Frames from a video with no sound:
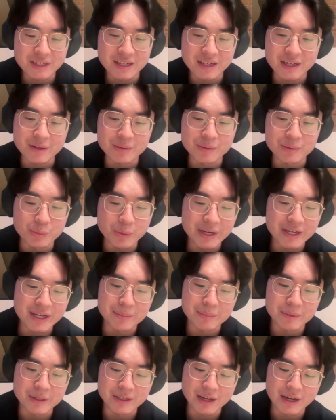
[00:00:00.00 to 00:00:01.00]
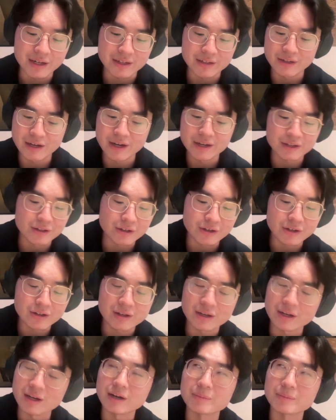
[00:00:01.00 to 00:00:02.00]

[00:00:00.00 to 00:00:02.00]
I would wake up at like 9 o'clock.